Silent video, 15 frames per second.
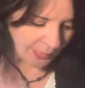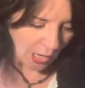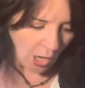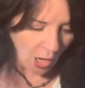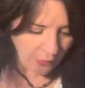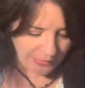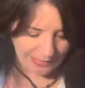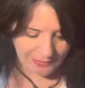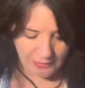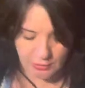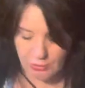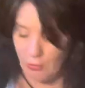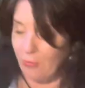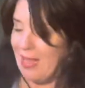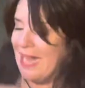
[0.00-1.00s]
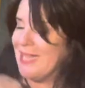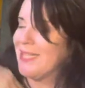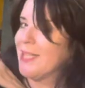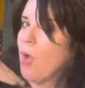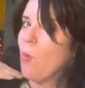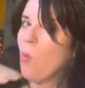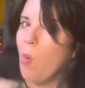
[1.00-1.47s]
All right, so
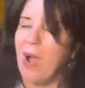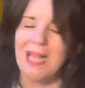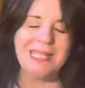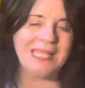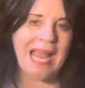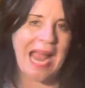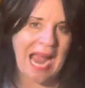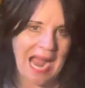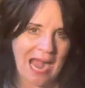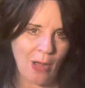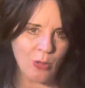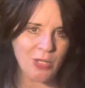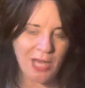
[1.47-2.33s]
that's what's out